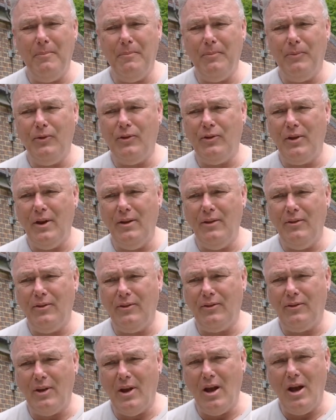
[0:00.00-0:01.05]

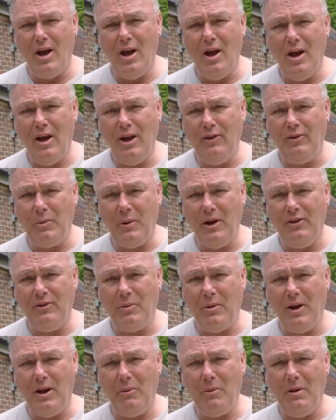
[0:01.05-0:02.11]
since early
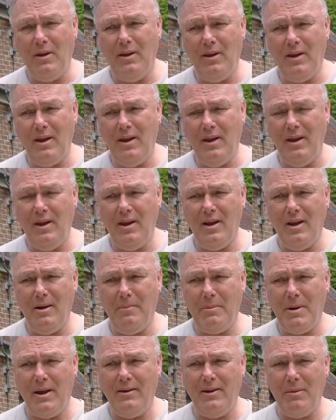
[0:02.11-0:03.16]
2020 when the
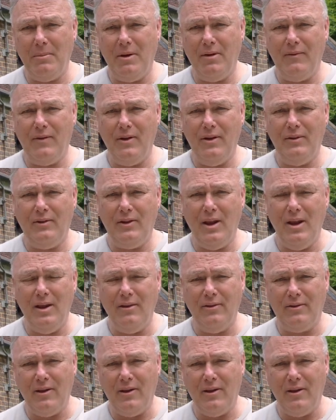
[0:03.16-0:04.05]
pandemic first hit.